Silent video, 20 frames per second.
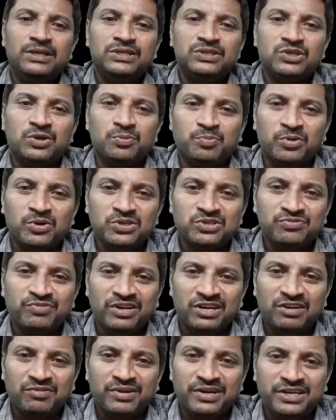Suppose
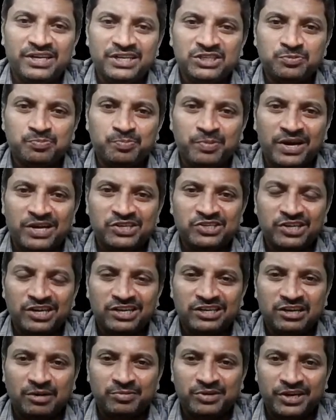whenever it is
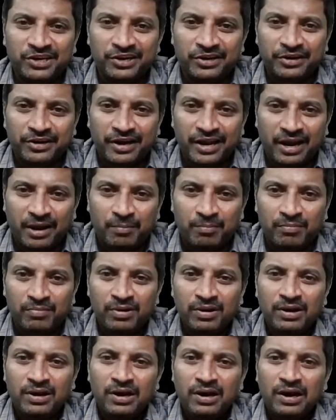partially completed in RAM
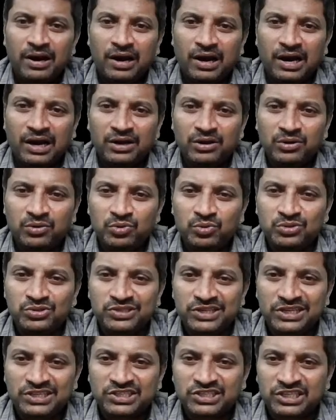and you
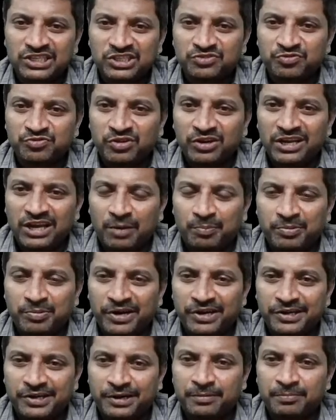successfully
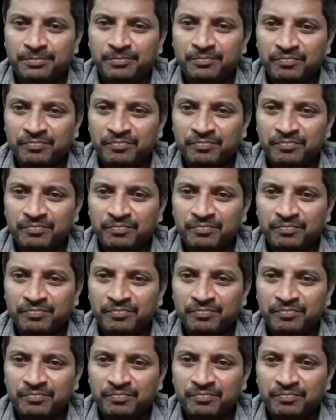updated,